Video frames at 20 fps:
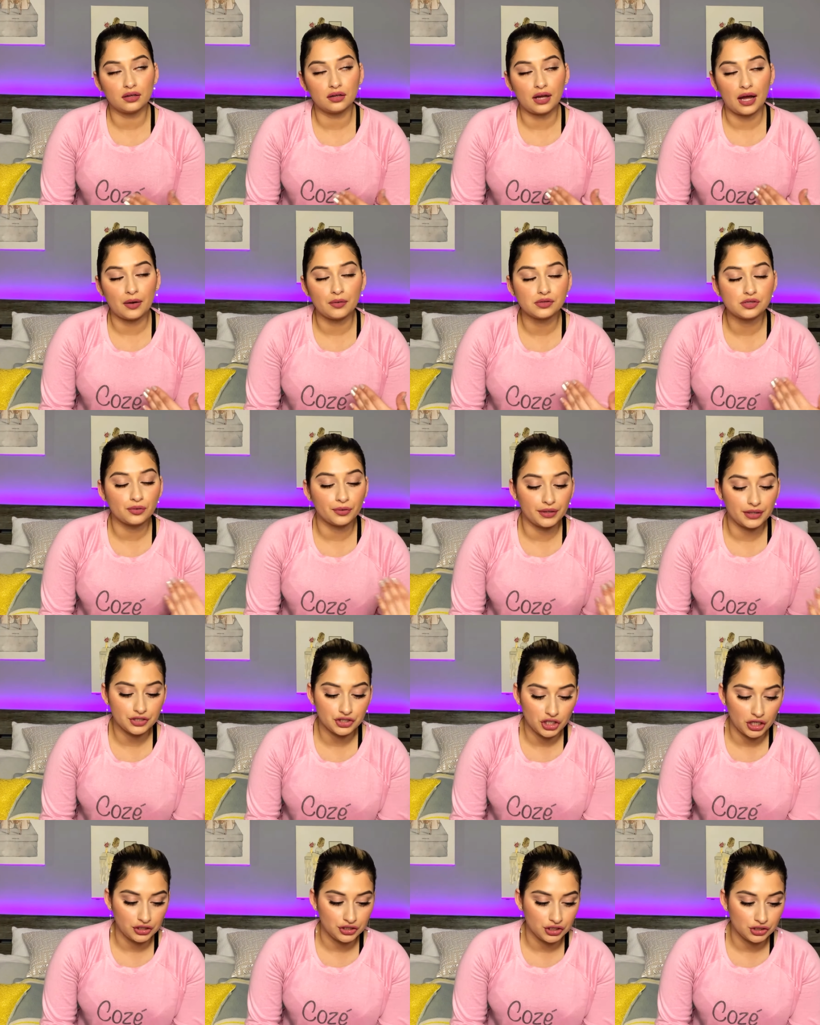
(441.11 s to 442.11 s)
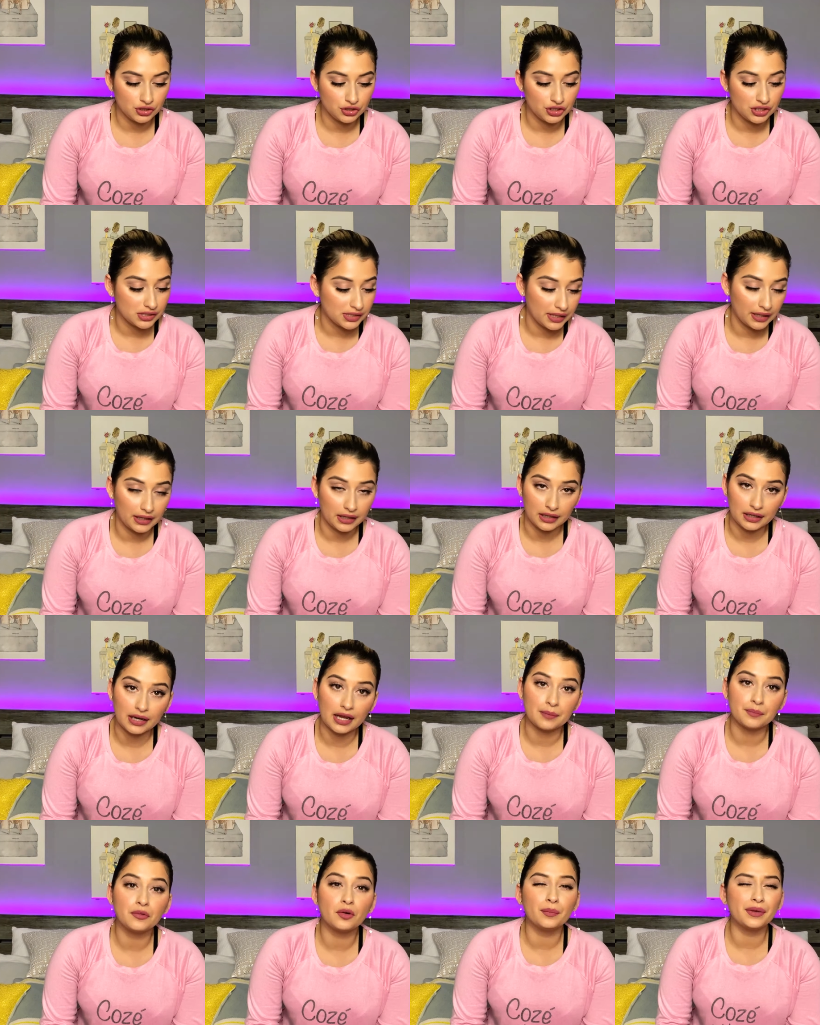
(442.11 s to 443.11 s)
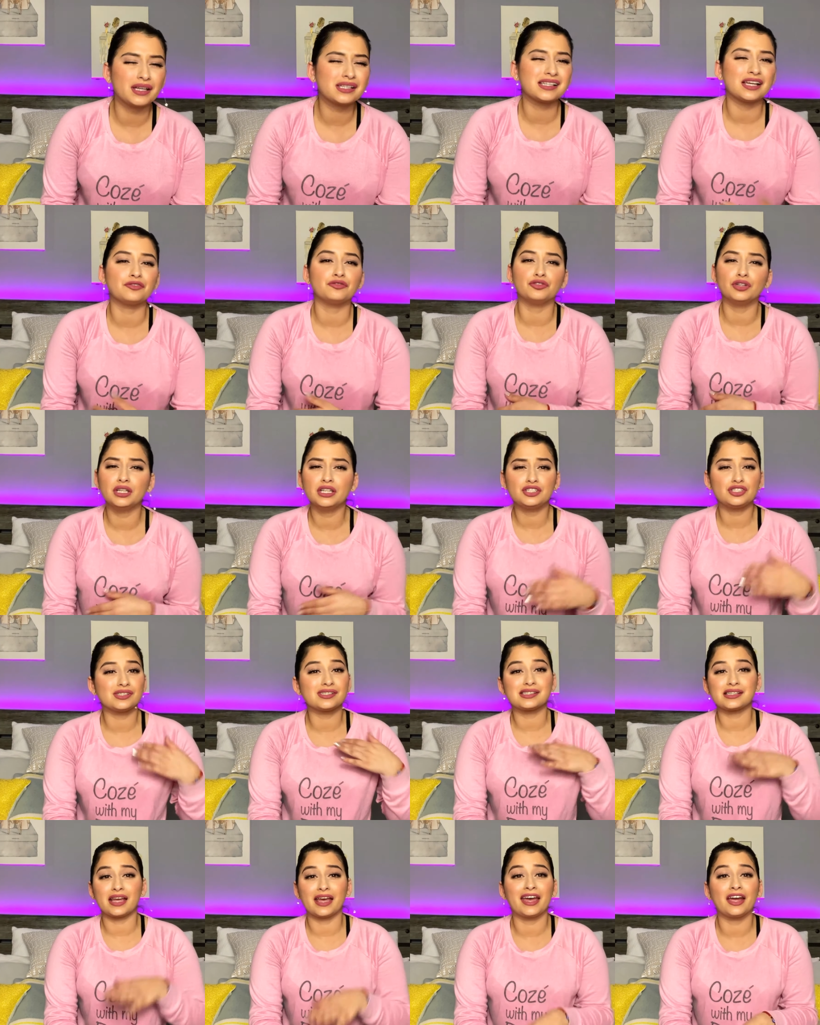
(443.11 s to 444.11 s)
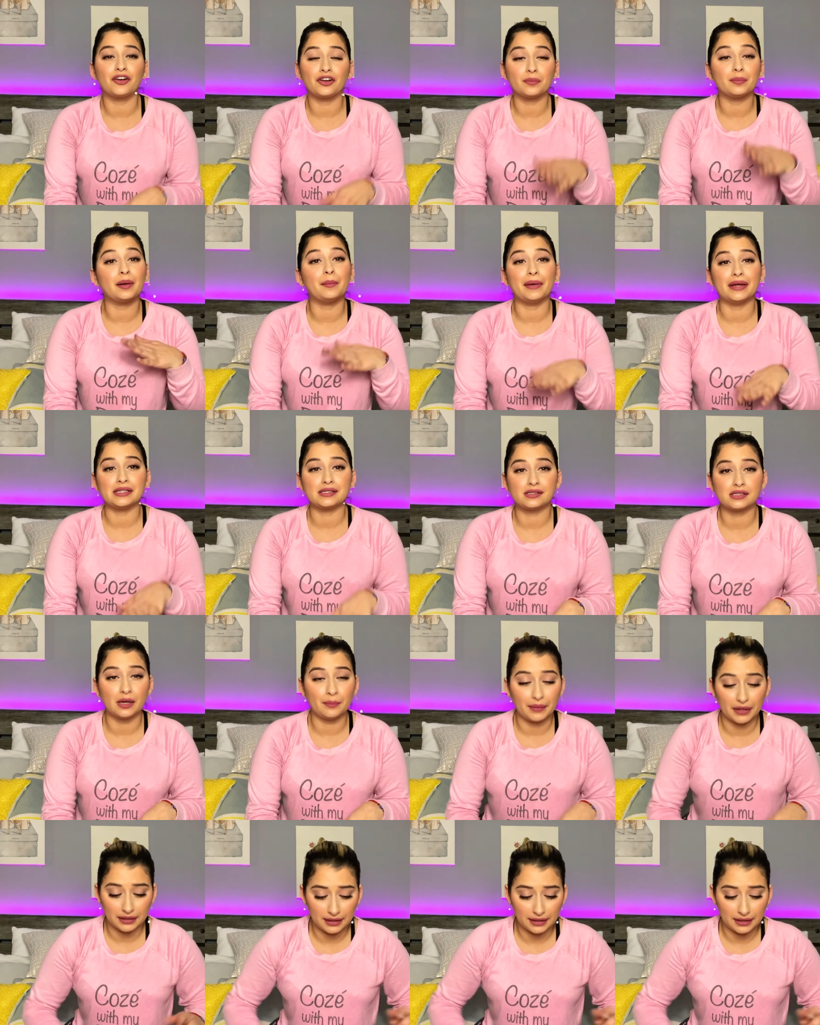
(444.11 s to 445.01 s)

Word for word: I was going to change it to just getting a lipo because I really just cared about my stomach.